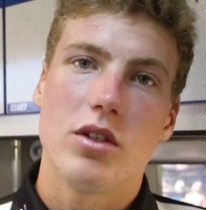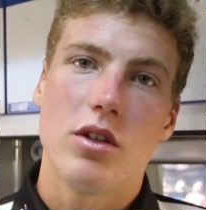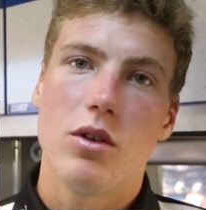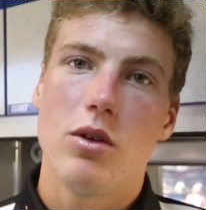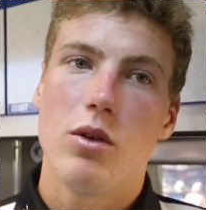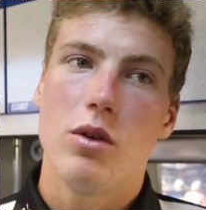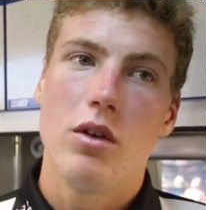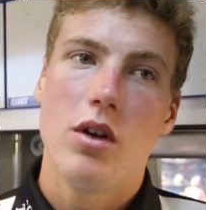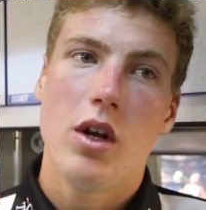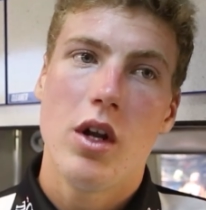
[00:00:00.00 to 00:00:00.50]

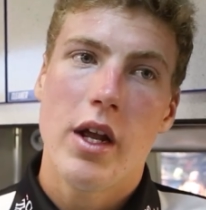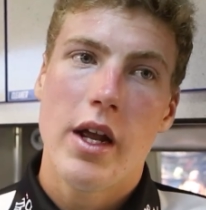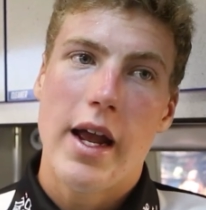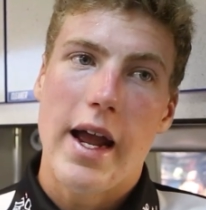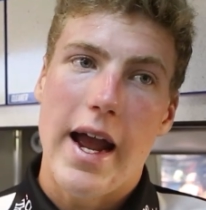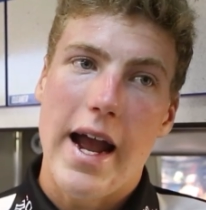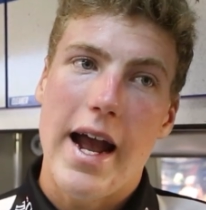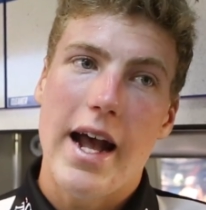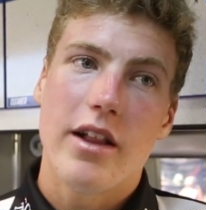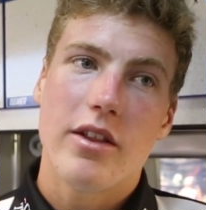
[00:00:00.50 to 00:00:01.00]
So
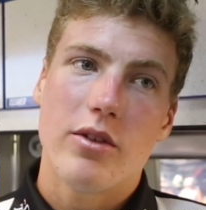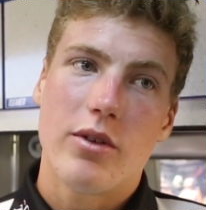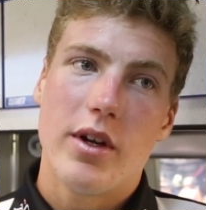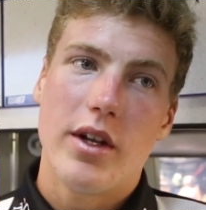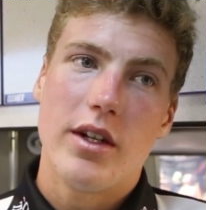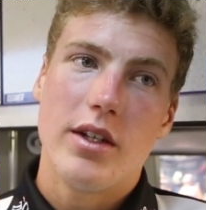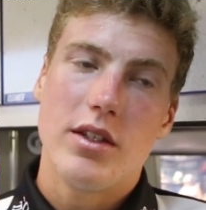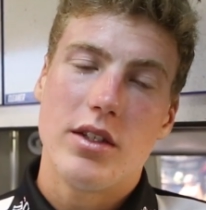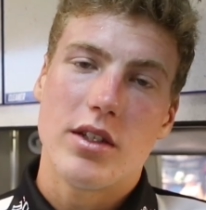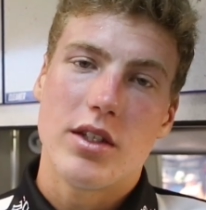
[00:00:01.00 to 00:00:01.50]
at
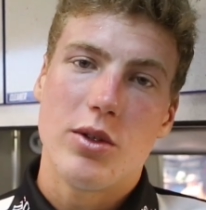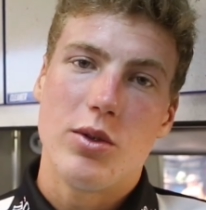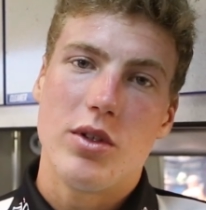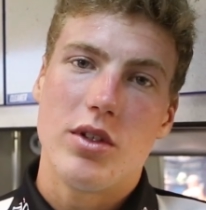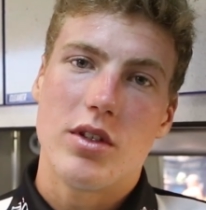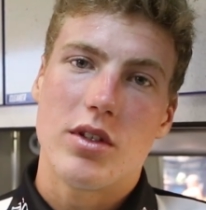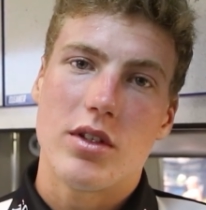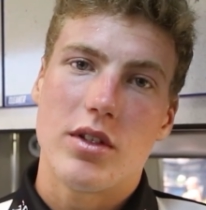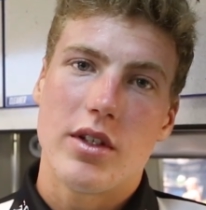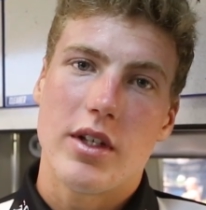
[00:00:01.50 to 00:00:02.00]
Loretta's,
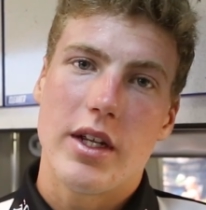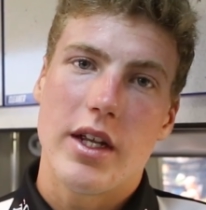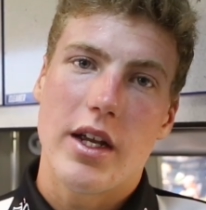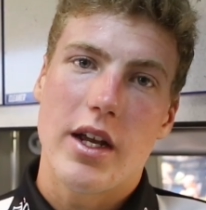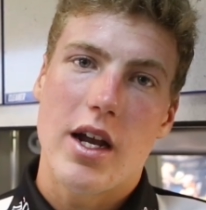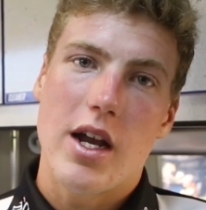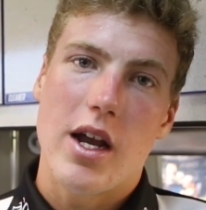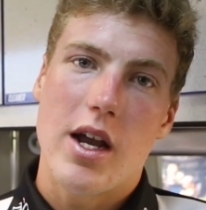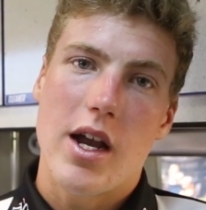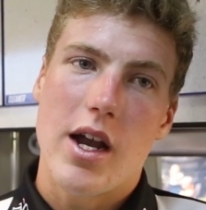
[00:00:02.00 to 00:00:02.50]

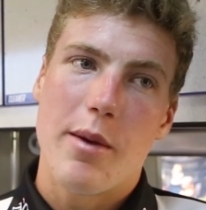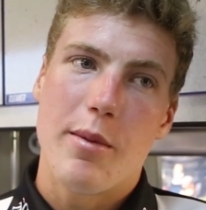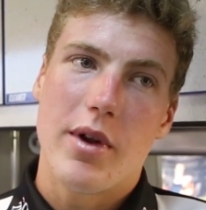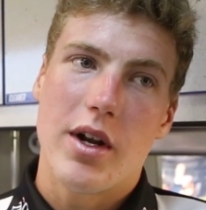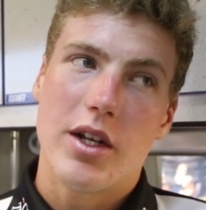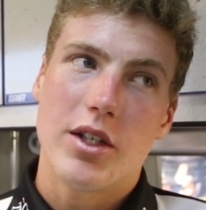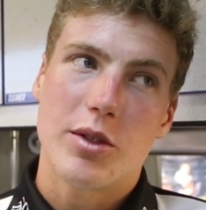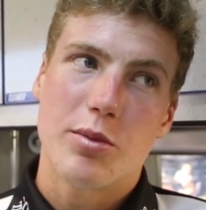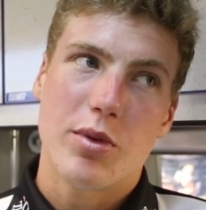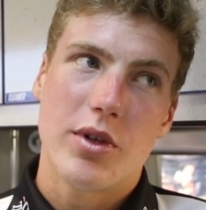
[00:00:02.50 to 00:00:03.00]

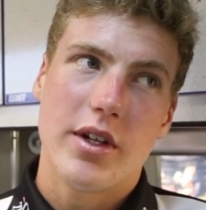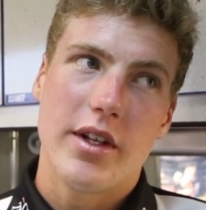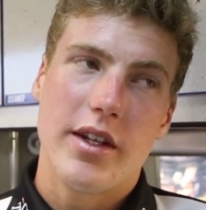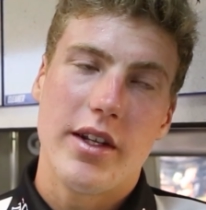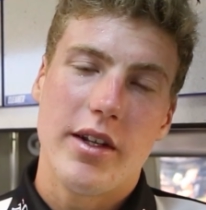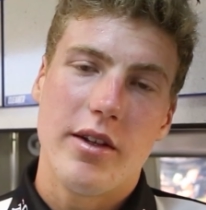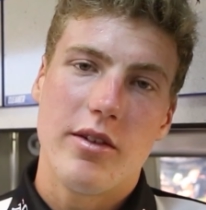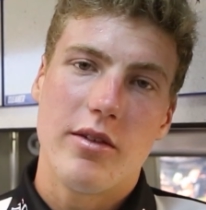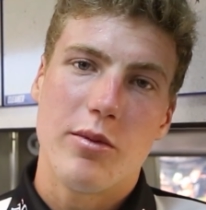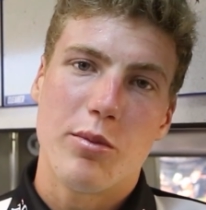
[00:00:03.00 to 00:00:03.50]
I was
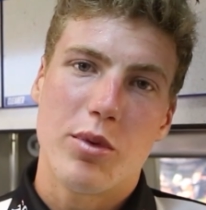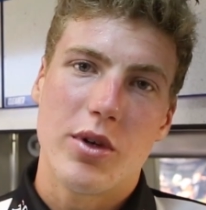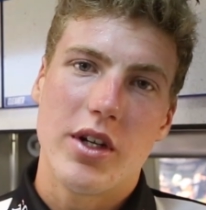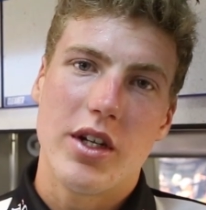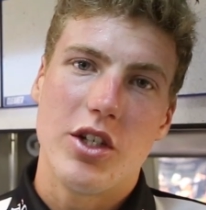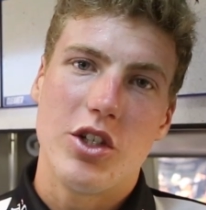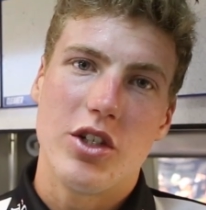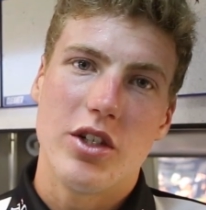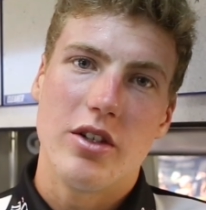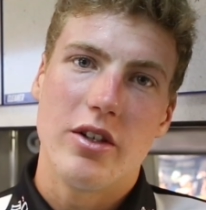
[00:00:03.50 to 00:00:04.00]

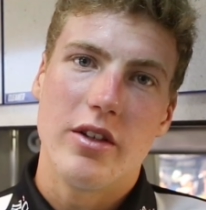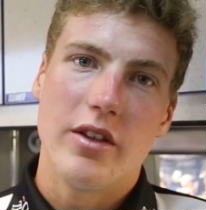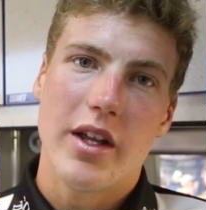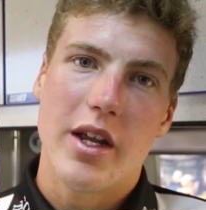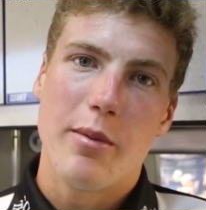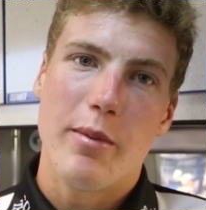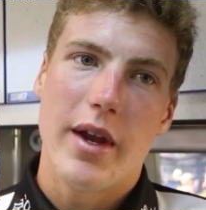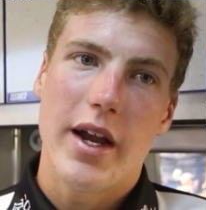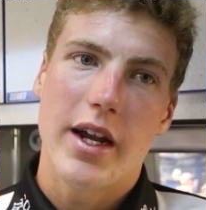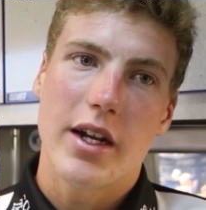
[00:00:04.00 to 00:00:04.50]
pretty chill and
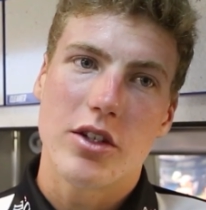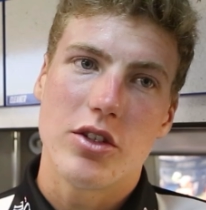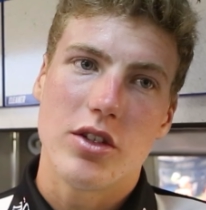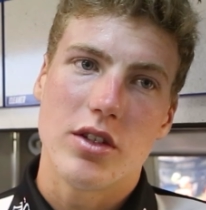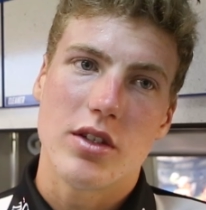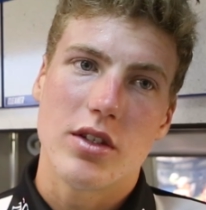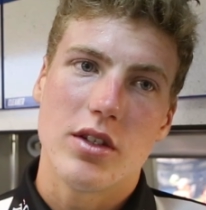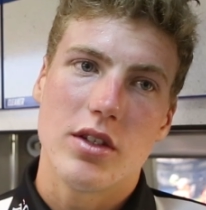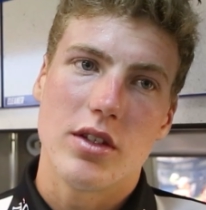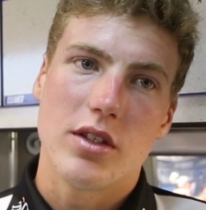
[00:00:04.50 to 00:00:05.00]
laid back
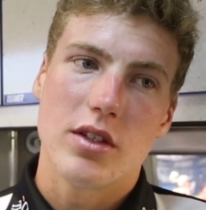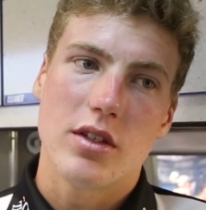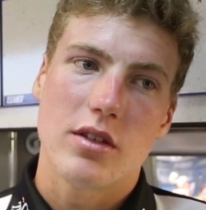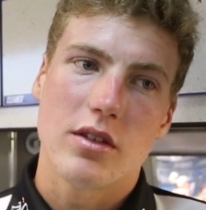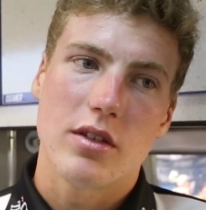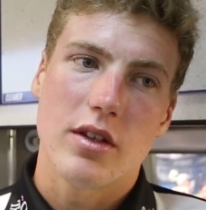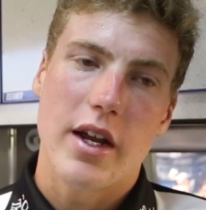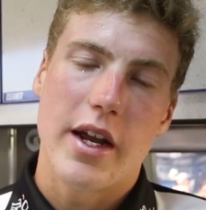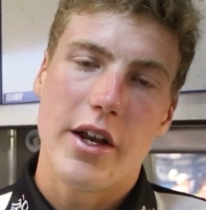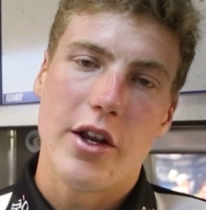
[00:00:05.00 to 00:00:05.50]
just because
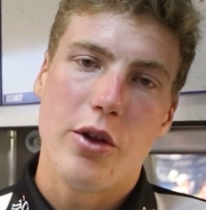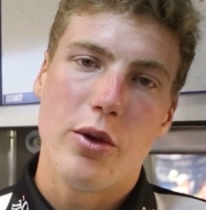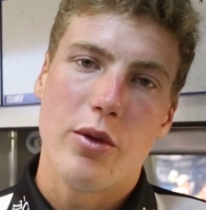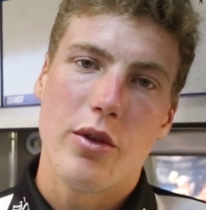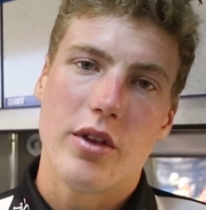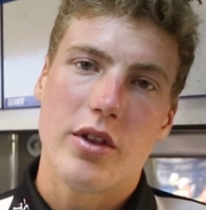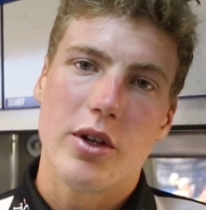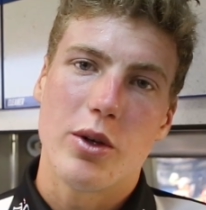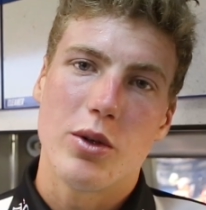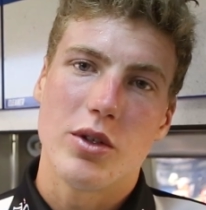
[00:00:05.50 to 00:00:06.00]
I knew
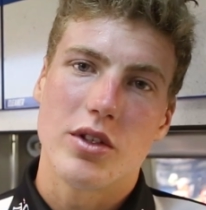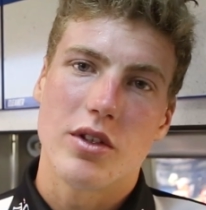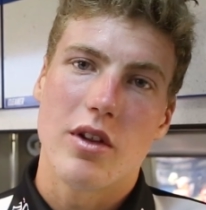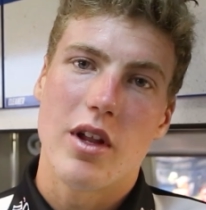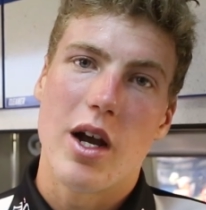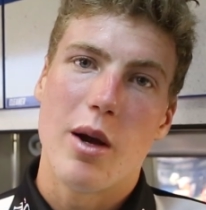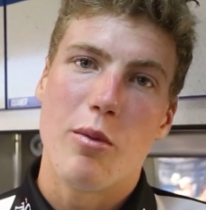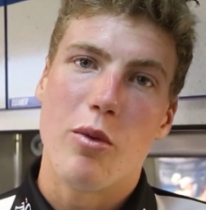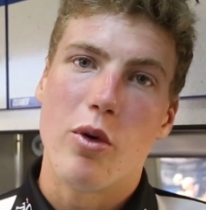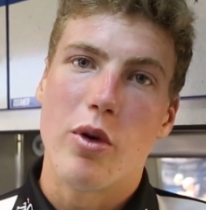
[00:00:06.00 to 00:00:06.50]
that there was a
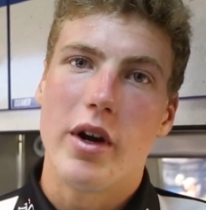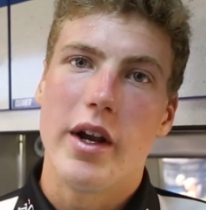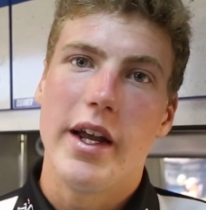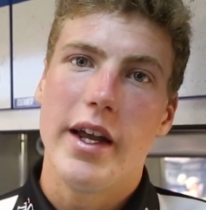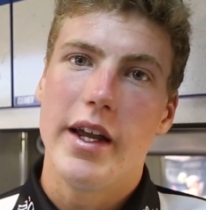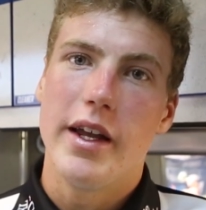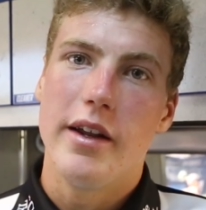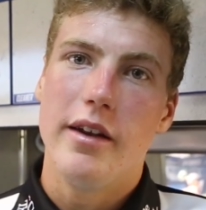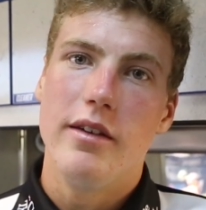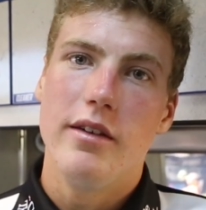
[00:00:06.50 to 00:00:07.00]
lot more
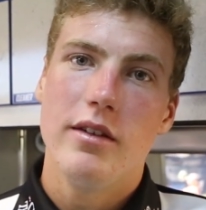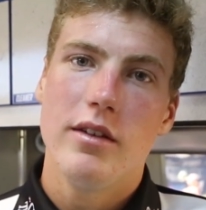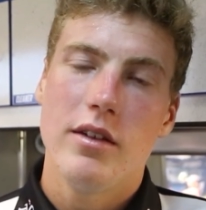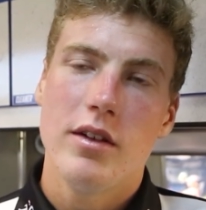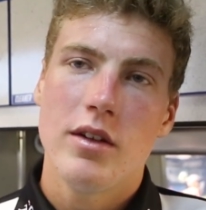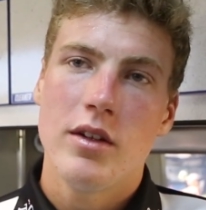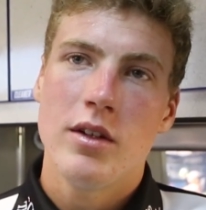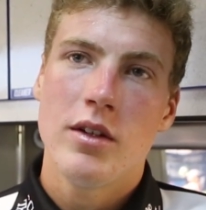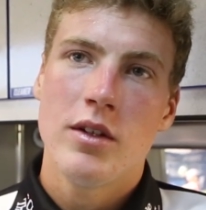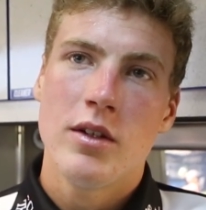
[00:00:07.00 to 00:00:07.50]

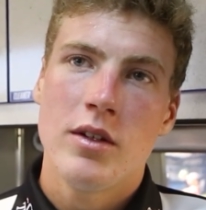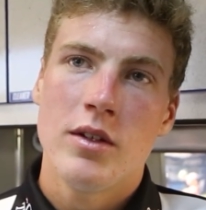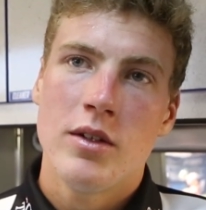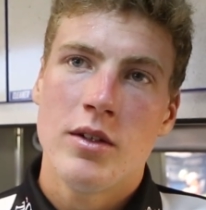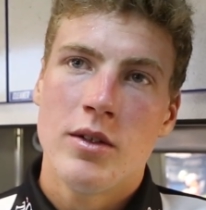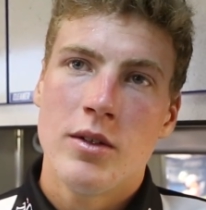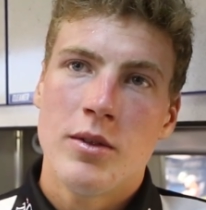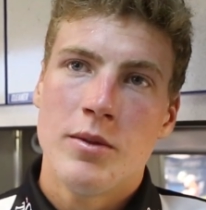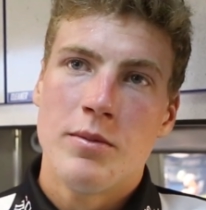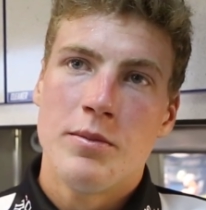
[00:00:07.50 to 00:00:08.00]

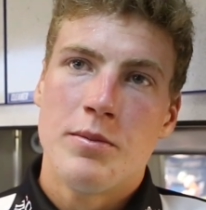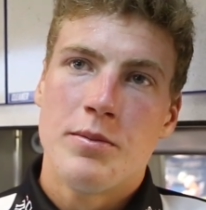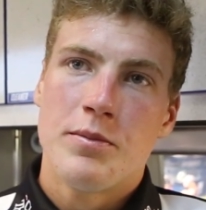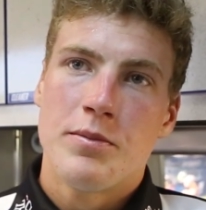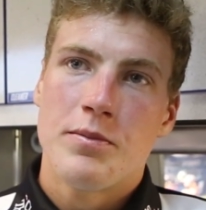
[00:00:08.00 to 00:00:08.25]
ahead.